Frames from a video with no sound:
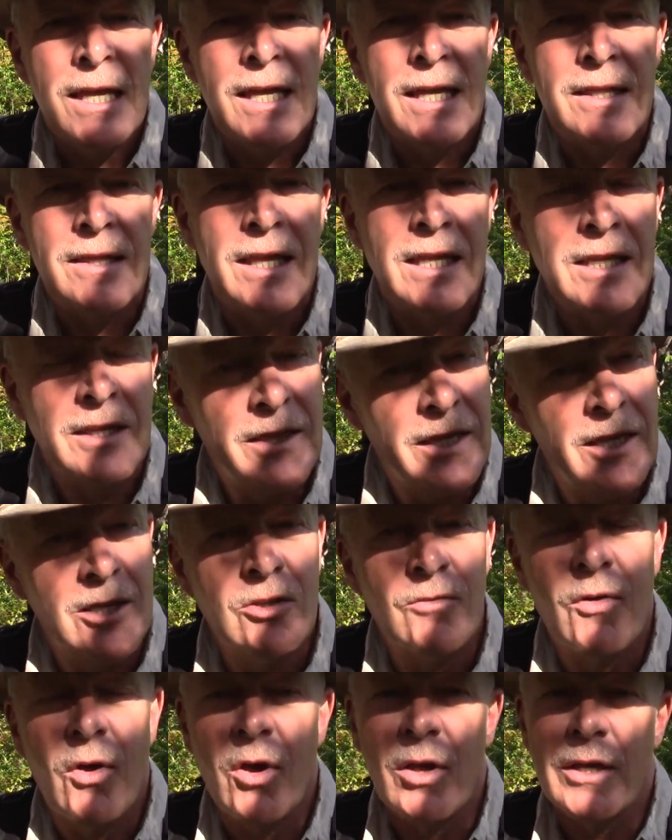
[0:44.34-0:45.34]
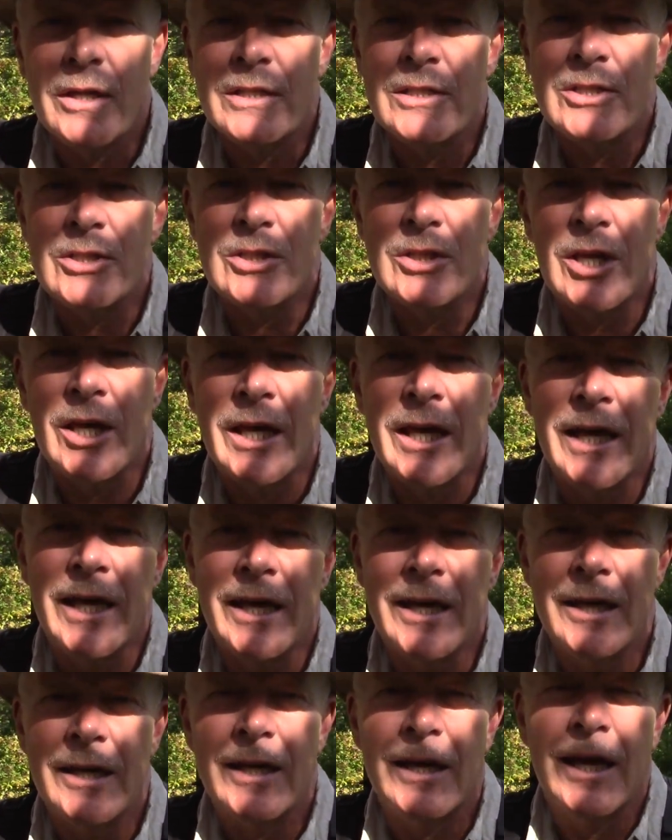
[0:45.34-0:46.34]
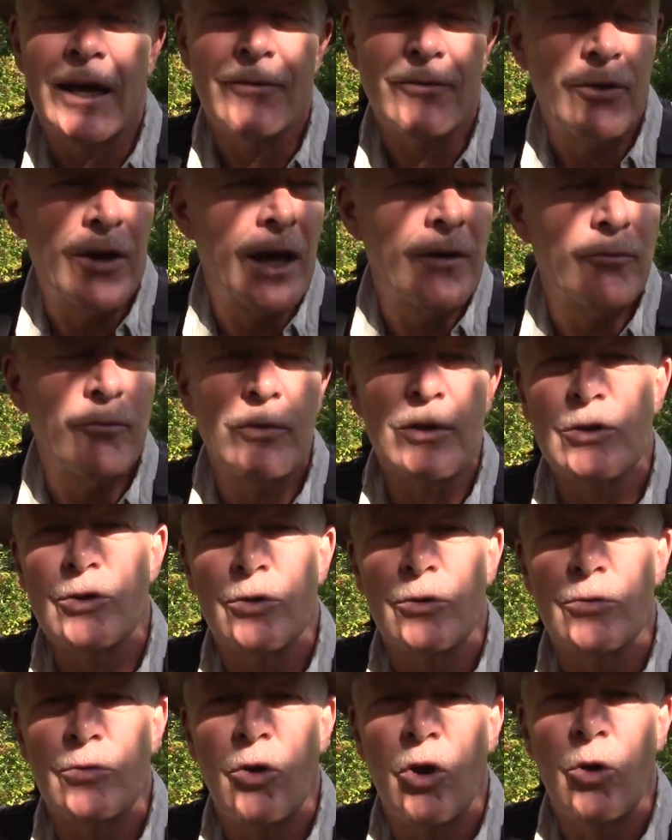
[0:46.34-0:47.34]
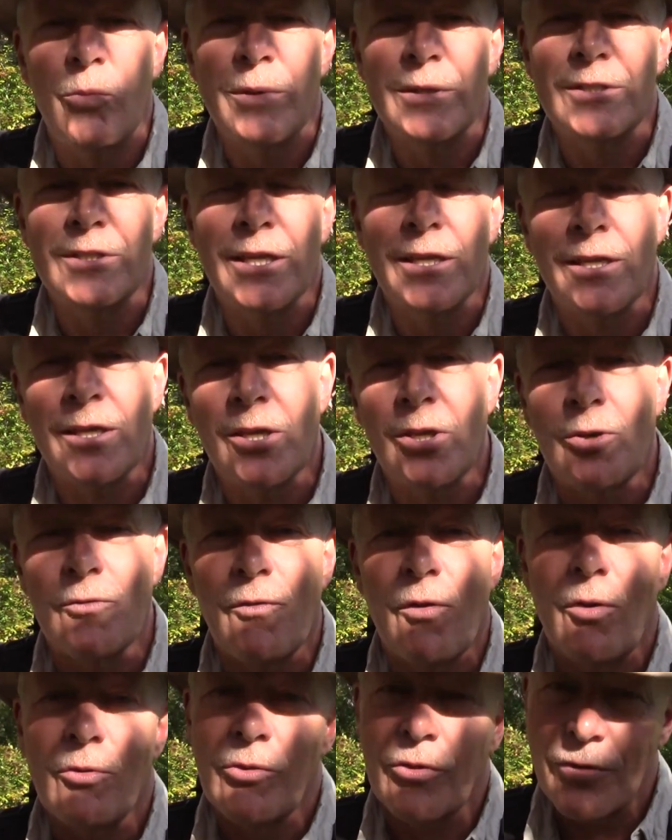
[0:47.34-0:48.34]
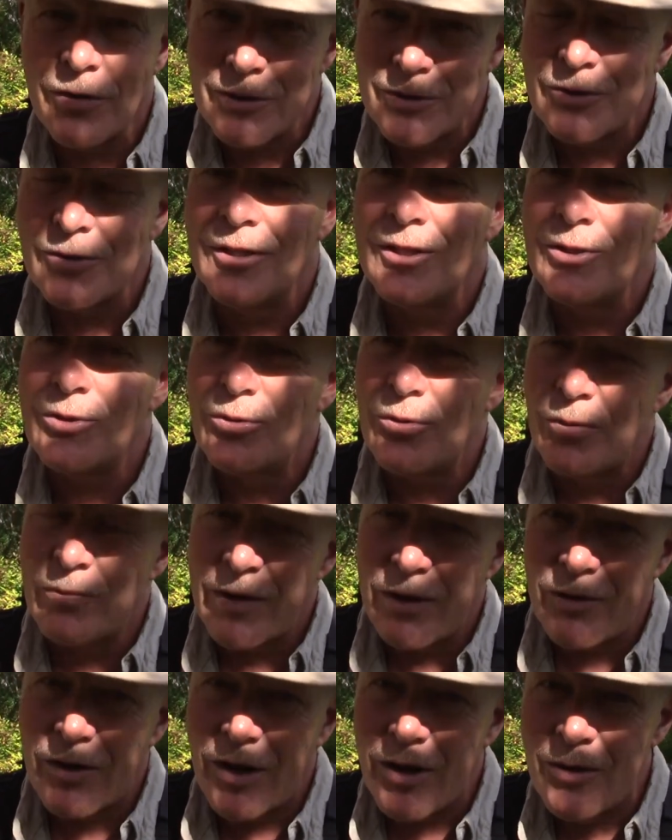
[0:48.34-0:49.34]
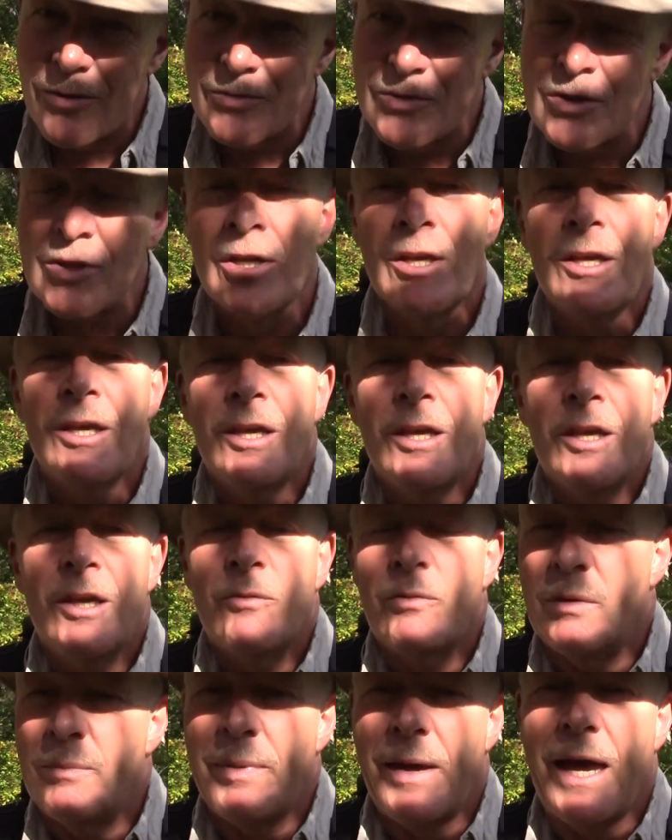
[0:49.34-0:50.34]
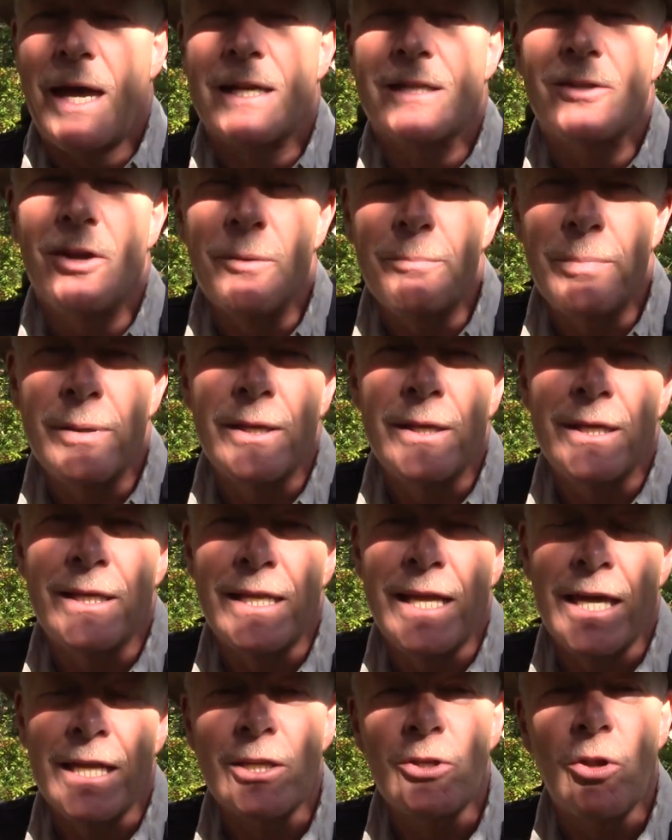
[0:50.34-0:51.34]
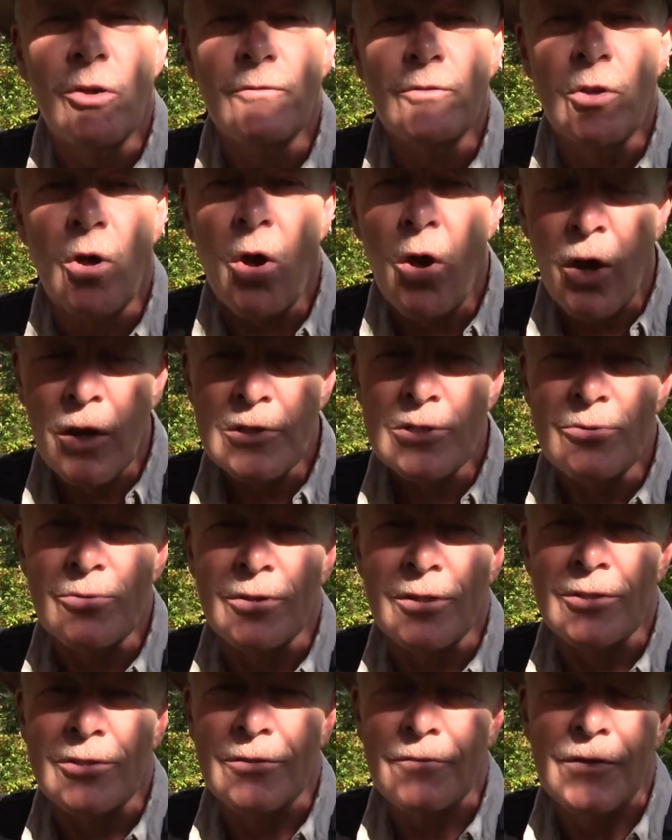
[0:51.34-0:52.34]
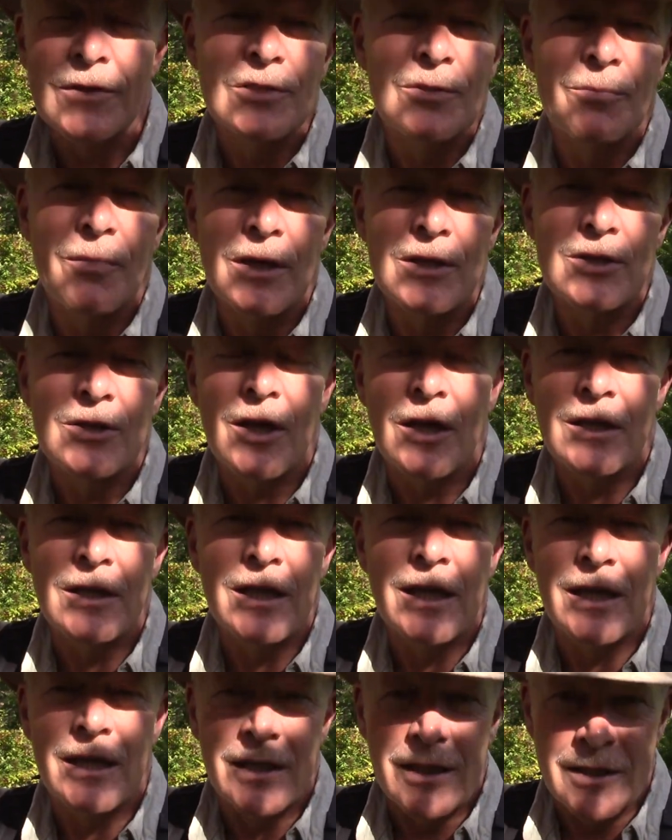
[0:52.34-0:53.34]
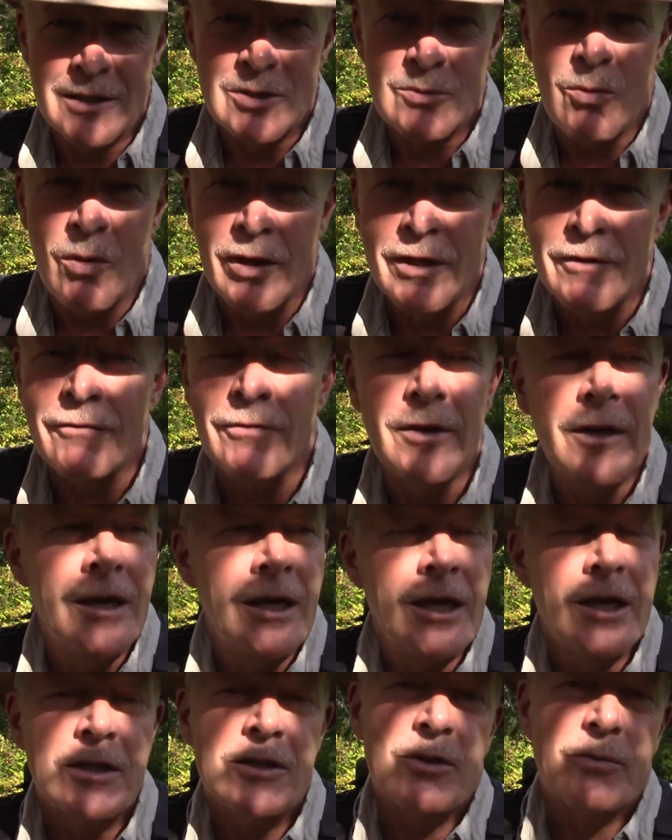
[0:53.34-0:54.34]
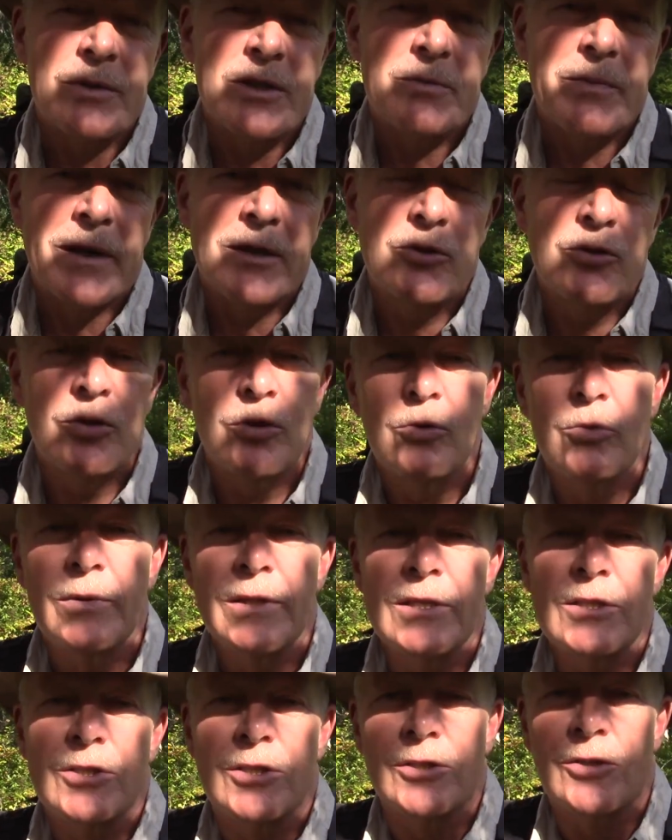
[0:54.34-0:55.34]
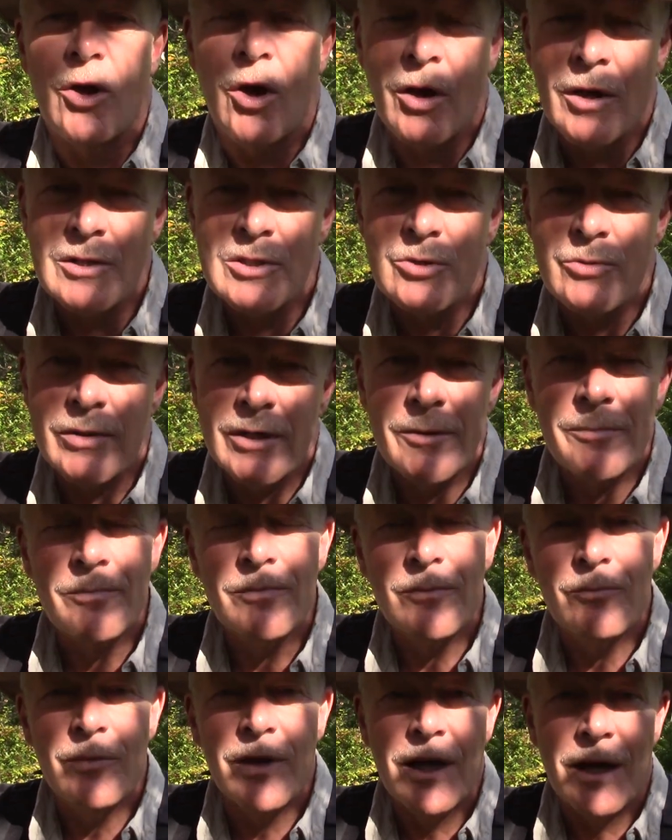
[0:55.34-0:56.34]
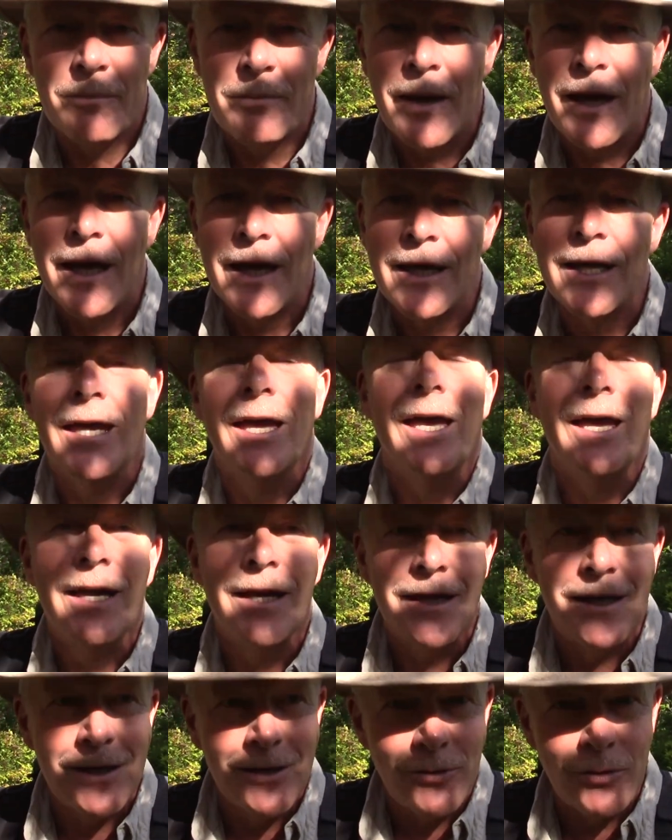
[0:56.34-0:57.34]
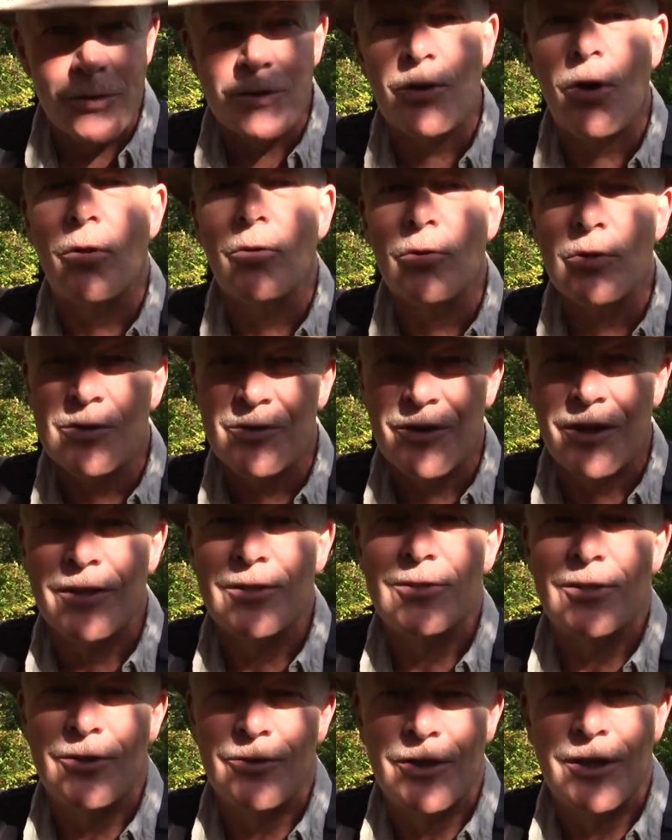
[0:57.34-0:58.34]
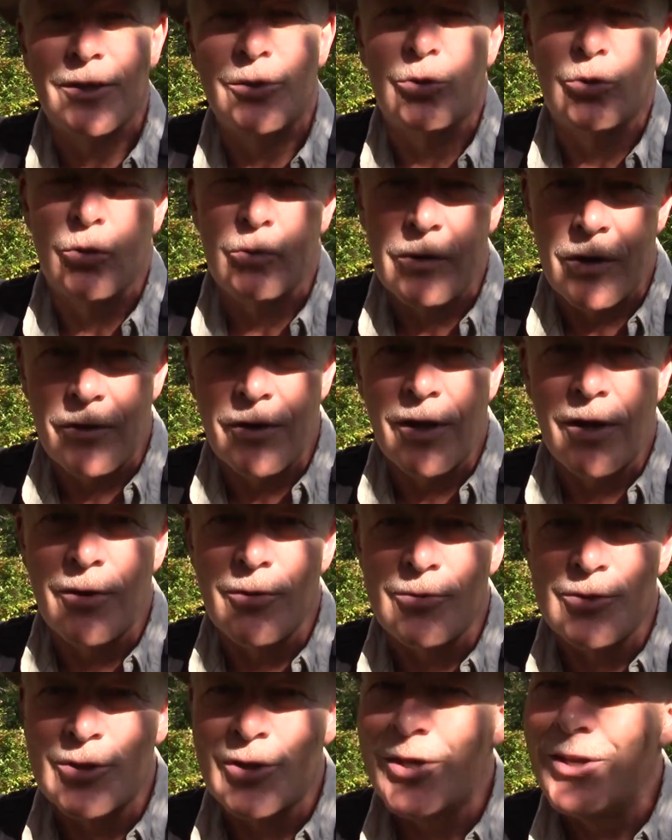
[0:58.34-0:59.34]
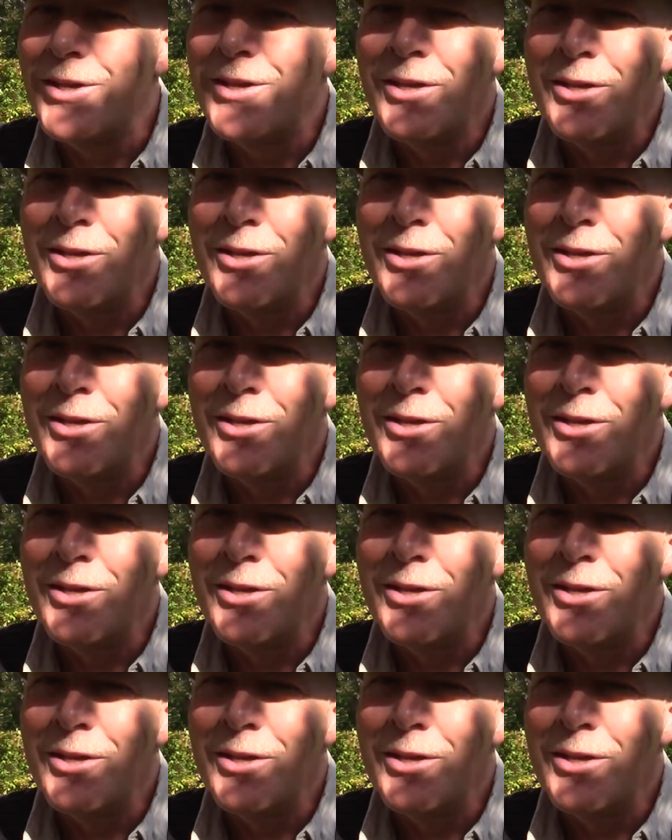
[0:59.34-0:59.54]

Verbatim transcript: And then at the end of August, uh, after having returned home and taken care of all the things you need to do around the house, we packed up and headed off to Austria to visit my son and his wife. So we spent two weeks in Austria. We got back and there's all those things that you need to do around the house.